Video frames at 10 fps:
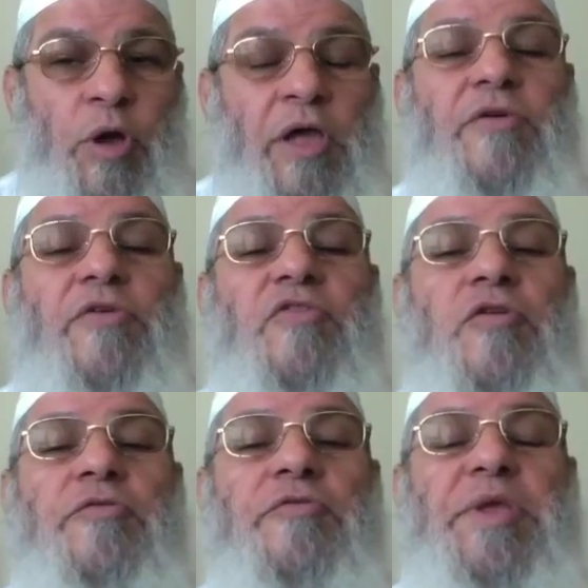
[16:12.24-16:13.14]
Whoever
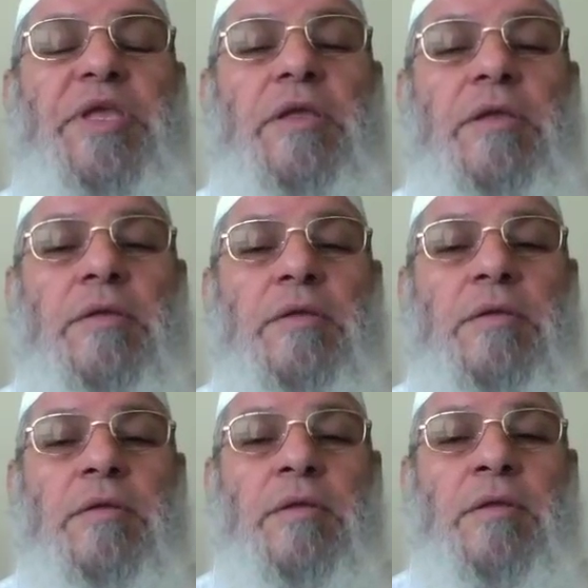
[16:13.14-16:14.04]
served me
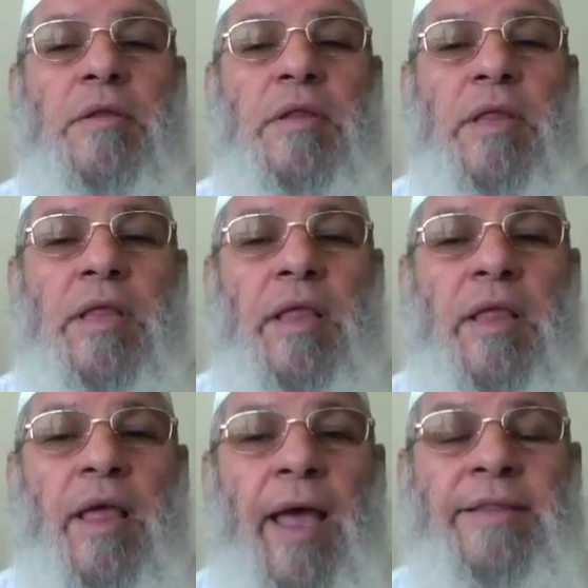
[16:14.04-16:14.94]

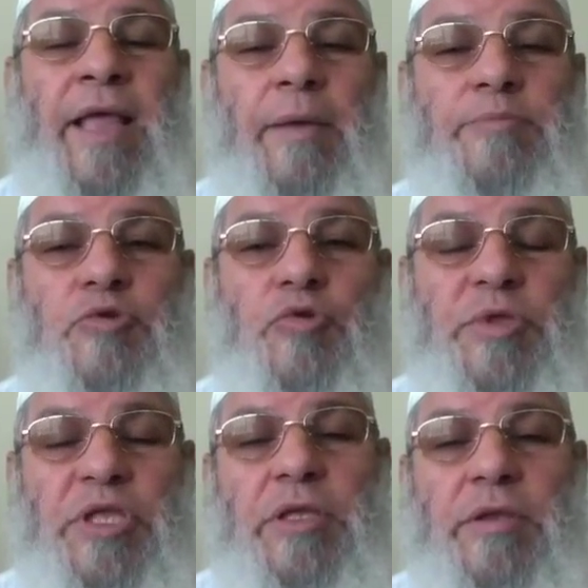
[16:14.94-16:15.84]
and abd
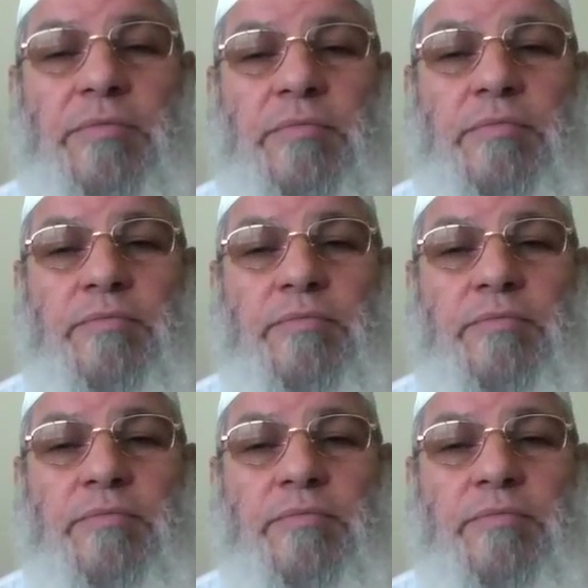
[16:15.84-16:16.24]
to me